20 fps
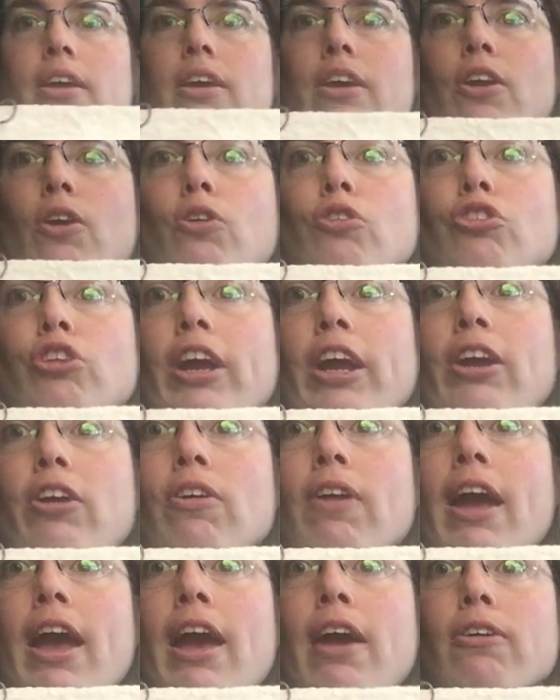Go check her
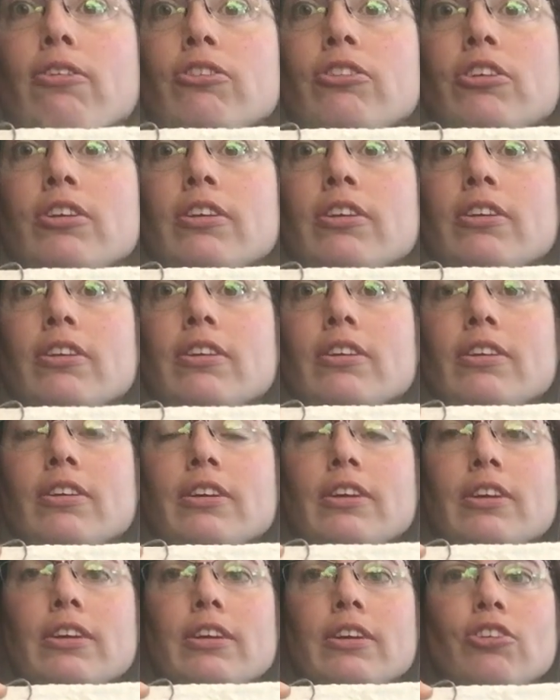out.
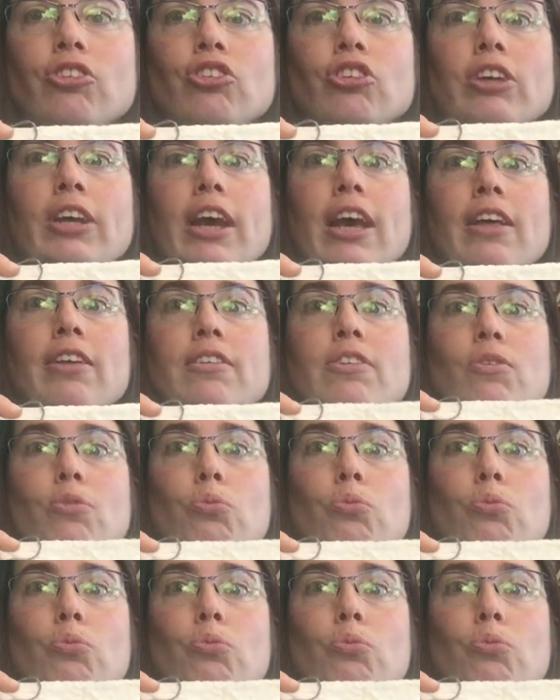She has